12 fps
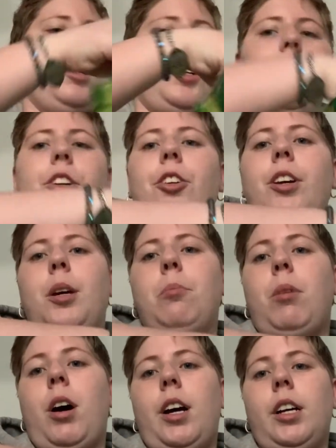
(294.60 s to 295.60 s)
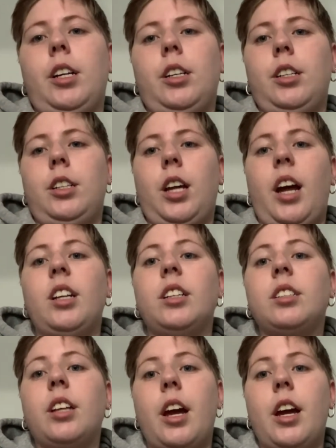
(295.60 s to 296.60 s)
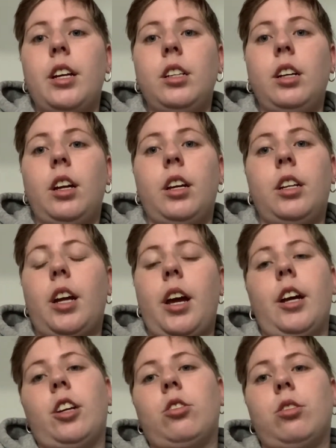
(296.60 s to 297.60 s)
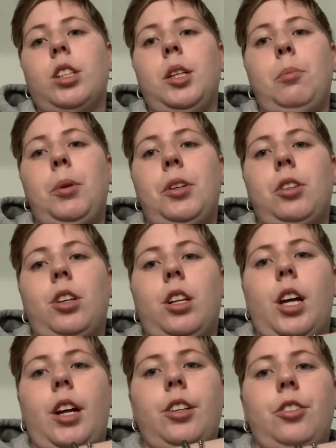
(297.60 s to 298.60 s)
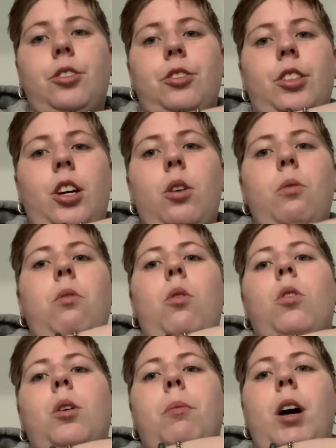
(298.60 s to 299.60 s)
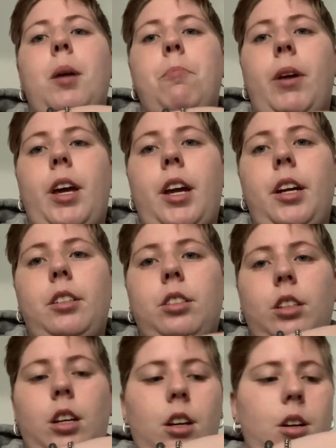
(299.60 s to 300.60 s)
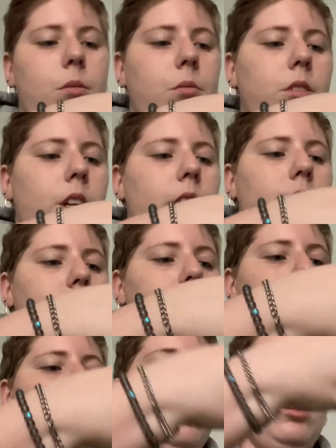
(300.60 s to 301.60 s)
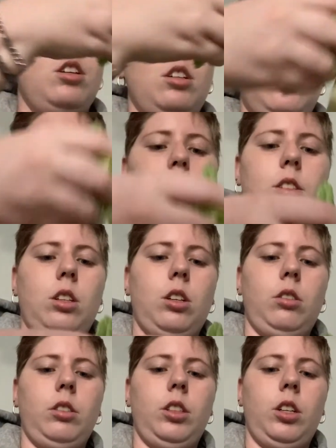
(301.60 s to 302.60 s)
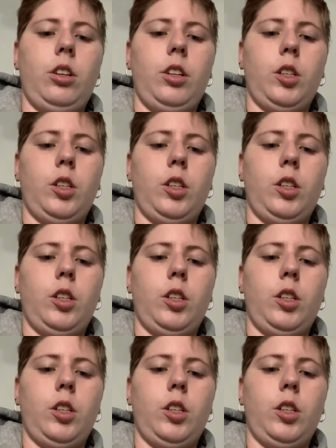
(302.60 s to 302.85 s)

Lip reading: You can buy a lettuce head and actually peel the lettuce yourself, or buy bags of lettuce. So you're going to